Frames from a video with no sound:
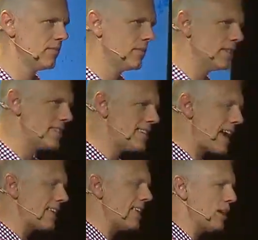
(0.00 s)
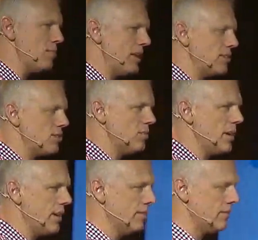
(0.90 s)
The second thing it means to
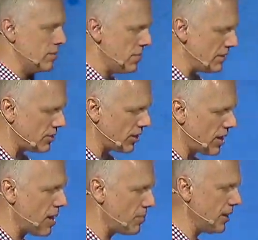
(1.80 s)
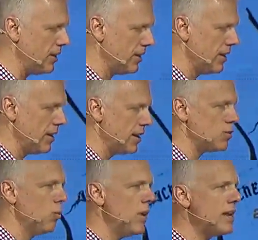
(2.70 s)
me, it means to the company,
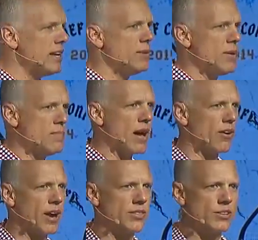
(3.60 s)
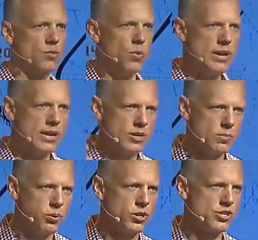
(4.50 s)
is we need to be better at this. We need to
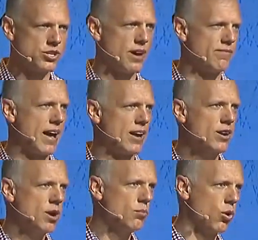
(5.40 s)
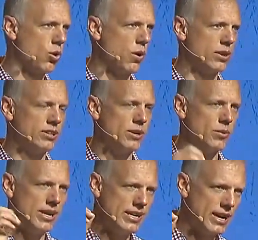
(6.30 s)
push stuff out more quickly.
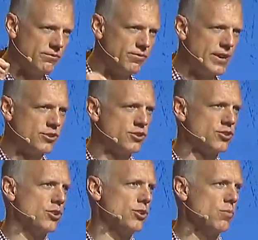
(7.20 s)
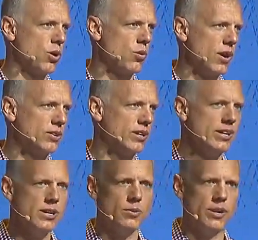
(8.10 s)
We need to get features to you more quickly.
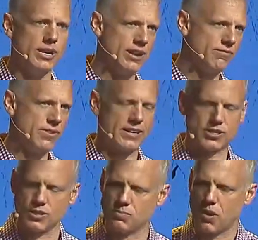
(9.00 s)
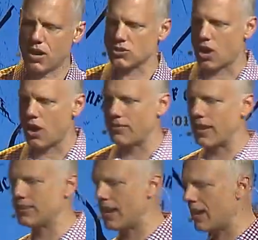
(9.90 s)
We need to get fixes, bugs, all
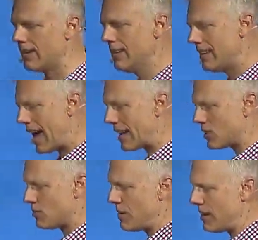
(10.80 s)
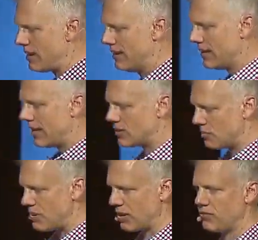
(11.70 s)
that done at speed. It's a
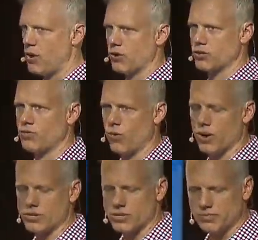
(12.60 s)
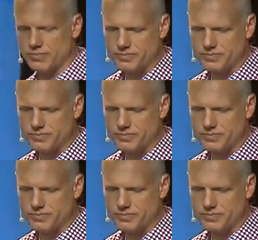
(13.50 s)
big focus for us.